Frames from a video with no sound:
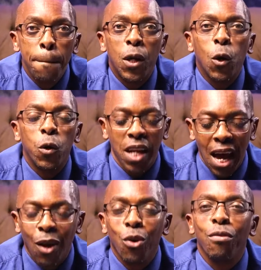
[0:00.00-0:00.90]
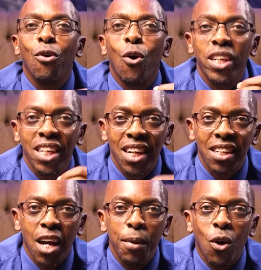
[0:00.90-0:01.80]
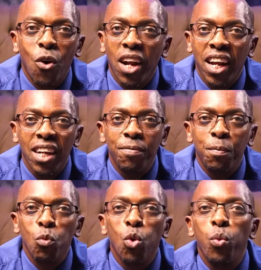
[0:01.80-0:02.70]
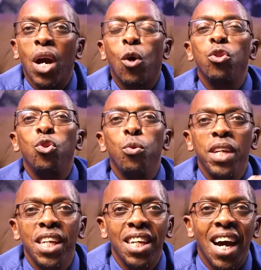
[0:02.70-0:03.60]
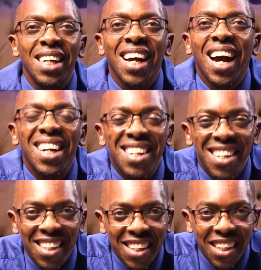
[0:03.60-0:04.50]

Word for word: because a lot of content that is coming online, we are consuming it as a country.